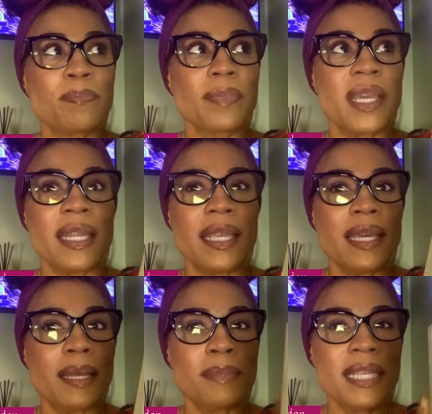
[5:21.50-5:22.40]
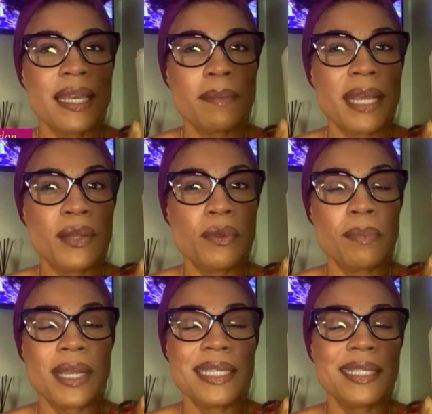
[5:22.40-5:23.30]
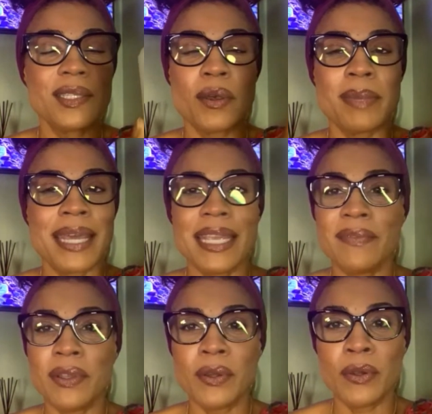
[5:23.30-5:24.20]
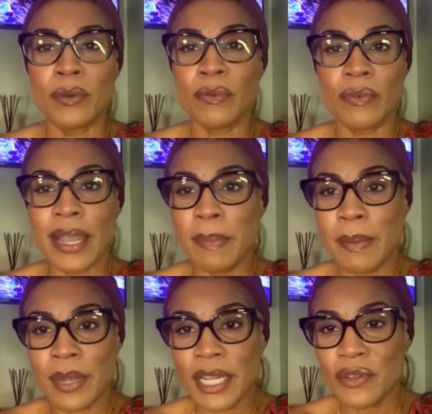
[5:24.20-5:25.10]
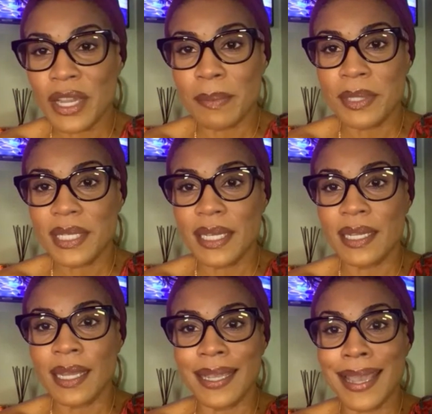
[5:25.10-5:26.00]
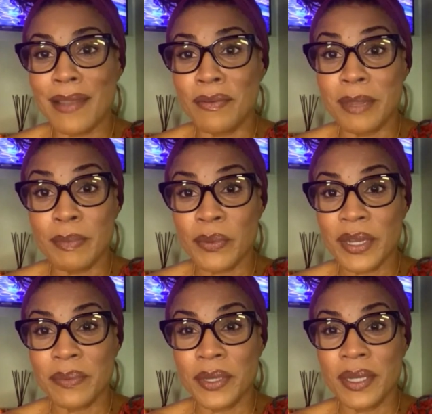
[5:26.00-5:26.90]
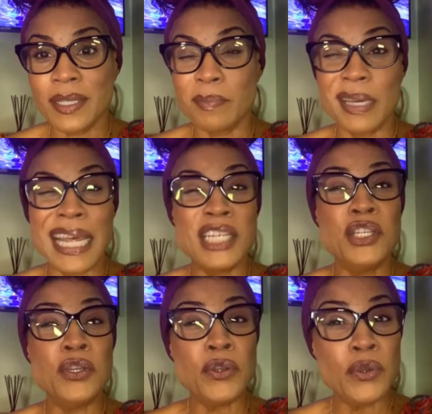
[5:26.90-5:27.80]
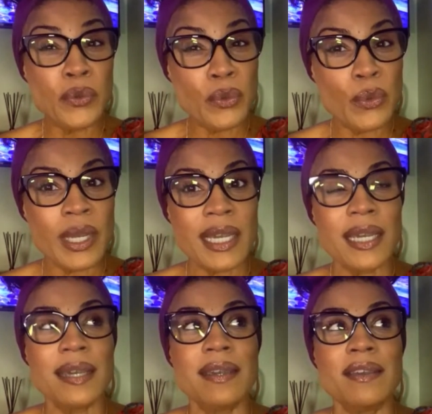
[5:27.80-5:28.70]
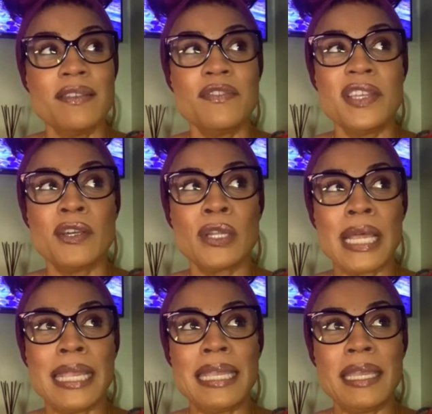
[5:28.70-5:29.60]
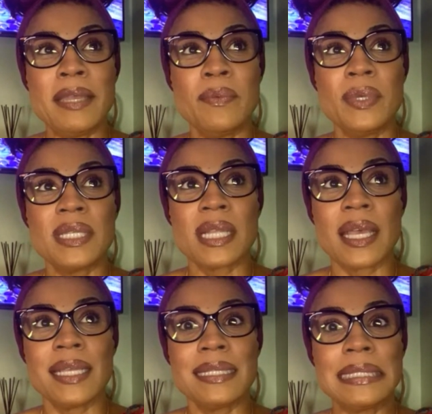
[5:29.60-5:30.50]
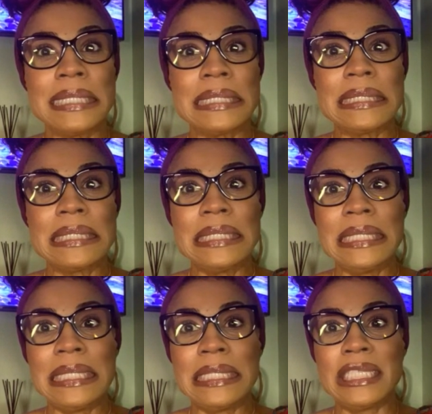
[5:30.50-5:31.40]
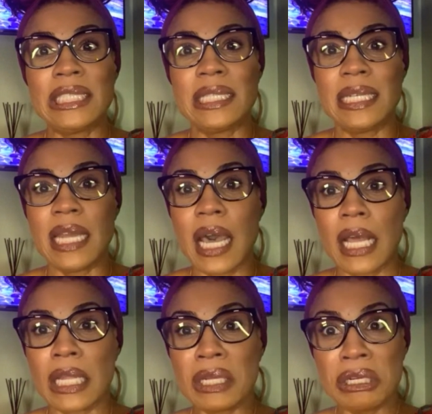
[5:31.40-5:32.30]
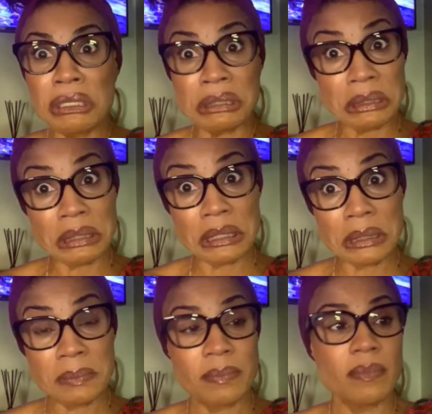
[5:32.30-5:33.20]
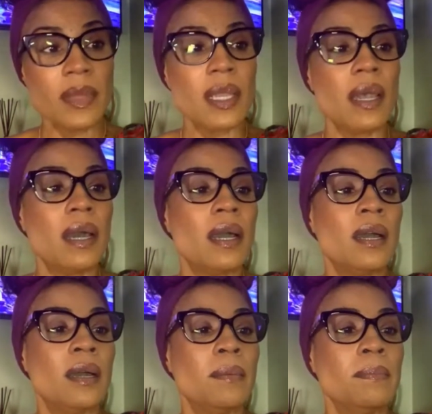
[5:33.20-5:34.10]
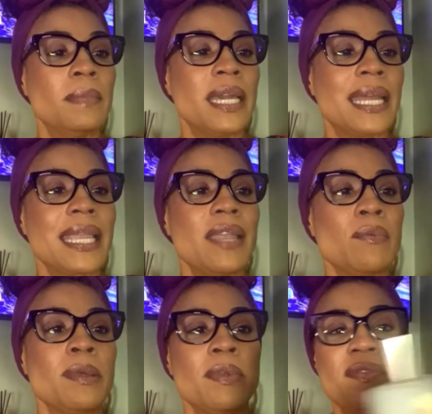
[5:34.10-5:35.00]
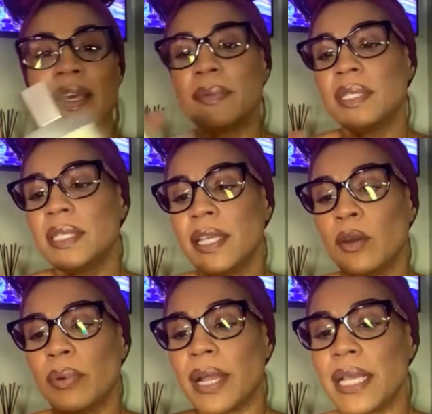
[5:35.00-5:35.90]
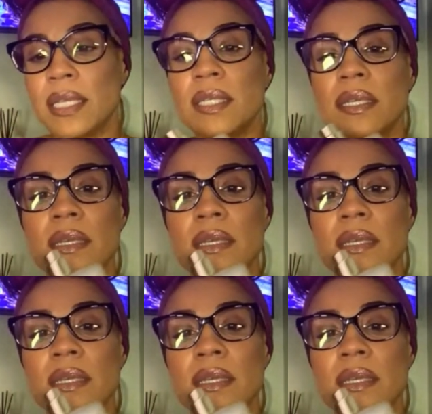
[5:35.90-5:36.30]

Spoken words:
And again, I'm saying I'm not doing prices, so I'm not even going to rack my brain trying to pretend like I remember what it was. But I do feel like it was like 60-ish dollars. And I can't remember if that was the sale price.